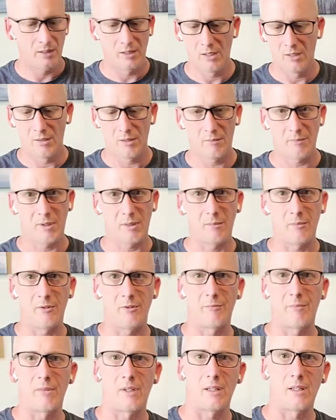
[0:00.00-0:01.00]
Let me
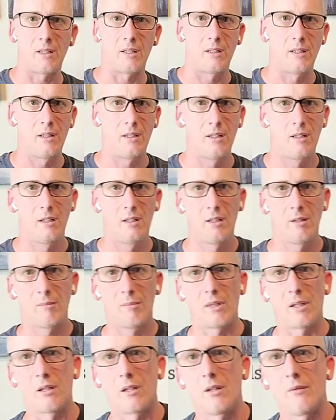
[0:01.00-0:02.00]
move
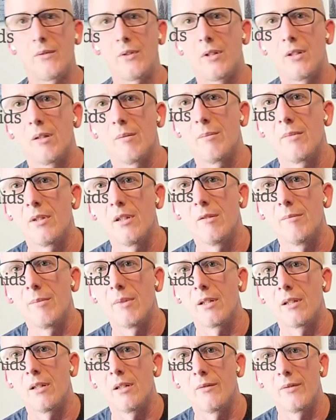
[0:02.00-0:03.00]
my coffee cup. I love
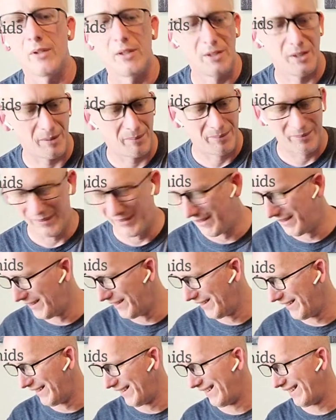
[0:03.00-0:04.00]
my coffee
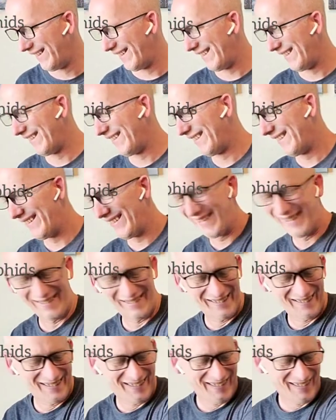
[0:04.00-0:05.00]

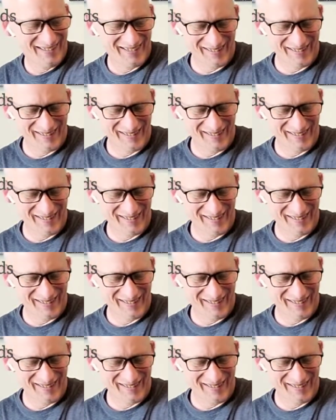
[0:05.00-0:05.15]
cup.